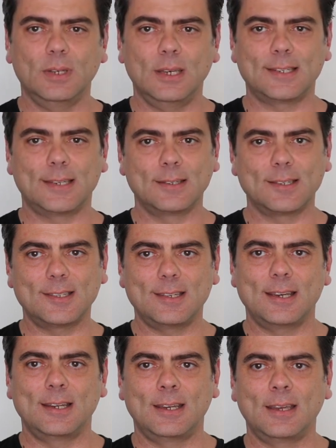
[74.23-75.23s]
It's
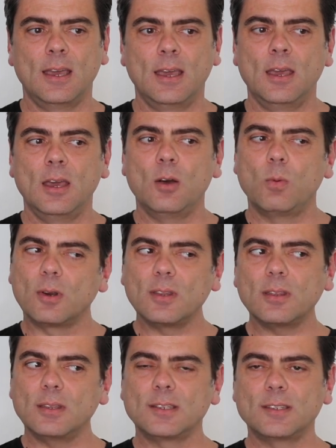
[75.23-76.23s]
understanding what are
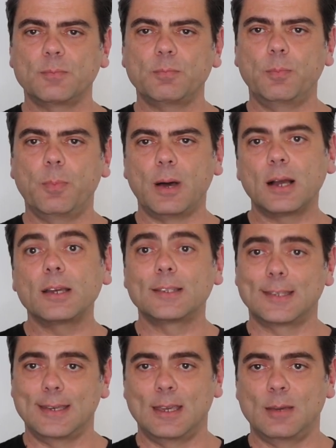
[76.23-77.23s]
the things that bug a
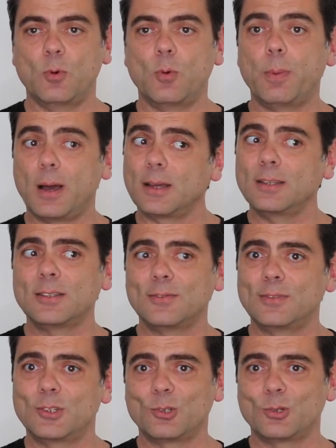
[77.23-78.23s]
team or bug
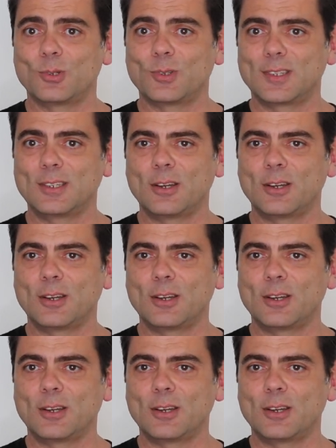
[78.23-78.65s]
individuals.